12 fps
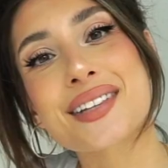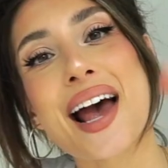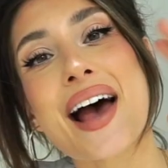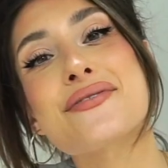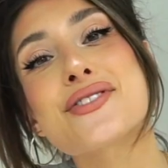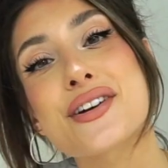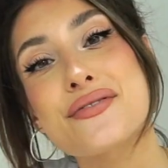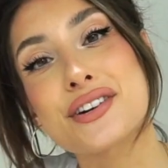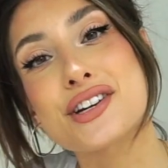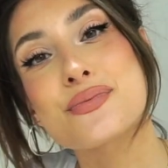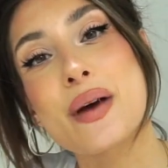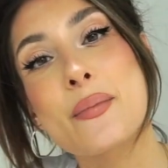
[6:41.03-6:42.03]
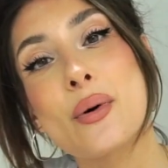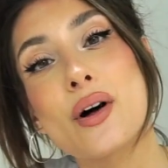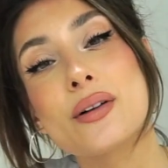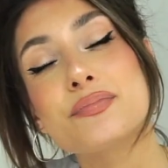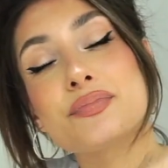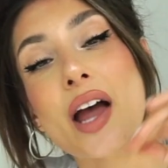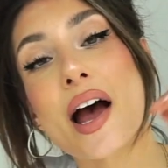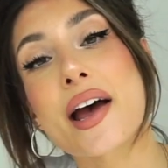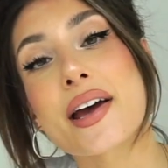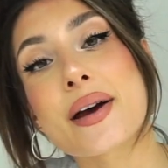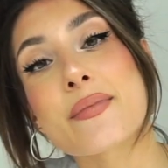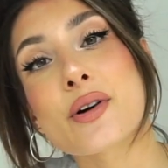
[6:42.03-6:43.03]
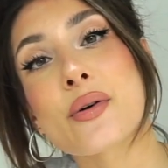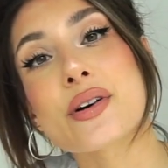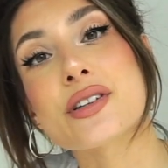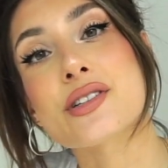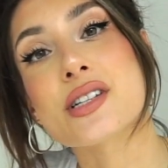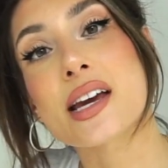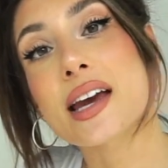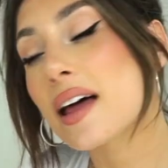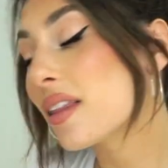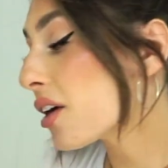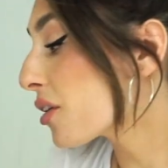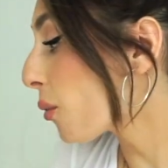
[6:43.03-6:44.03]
After I finish my bowl, I am going to take Ella on a